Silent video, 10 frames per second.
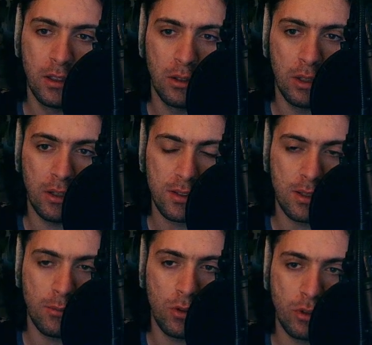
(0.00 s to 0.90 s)
Also,
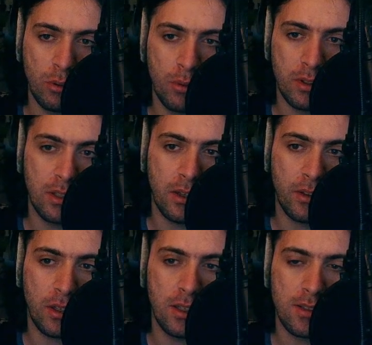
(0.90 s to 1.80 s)
I'm wondering what the other
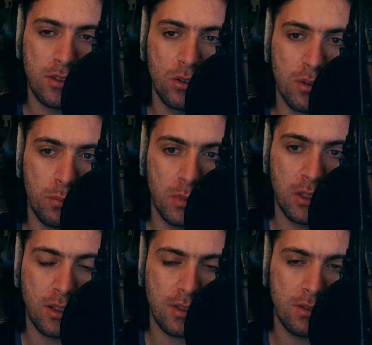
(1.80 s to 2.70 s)
clicks do,
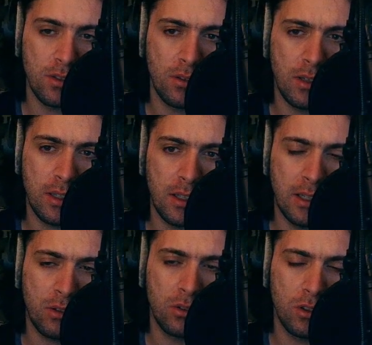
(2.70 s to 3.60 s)
because, you know, I
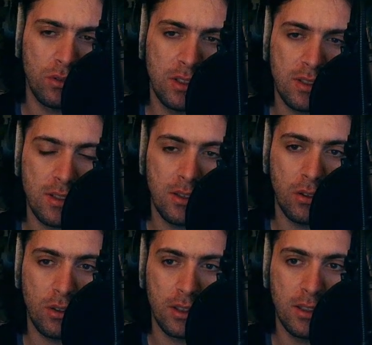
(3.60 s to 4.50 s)
could only see
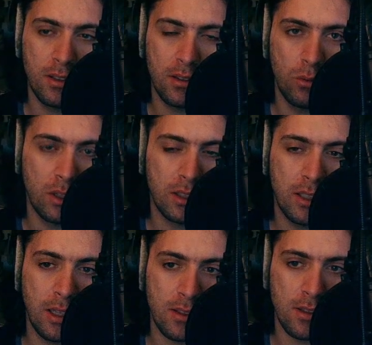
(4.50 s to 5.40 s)
or hear one
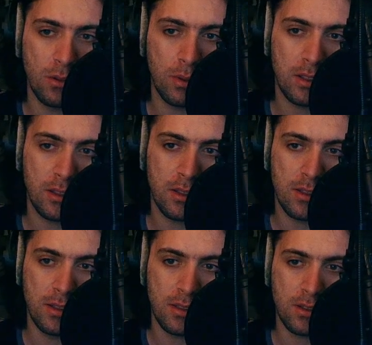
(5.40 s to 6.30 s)
kick, so what is
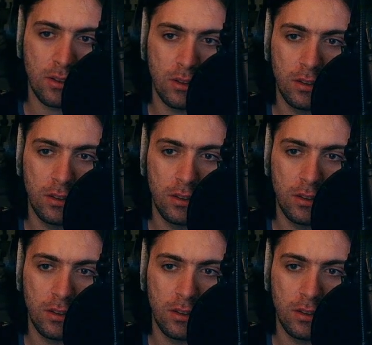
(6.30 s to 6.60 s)
this? Or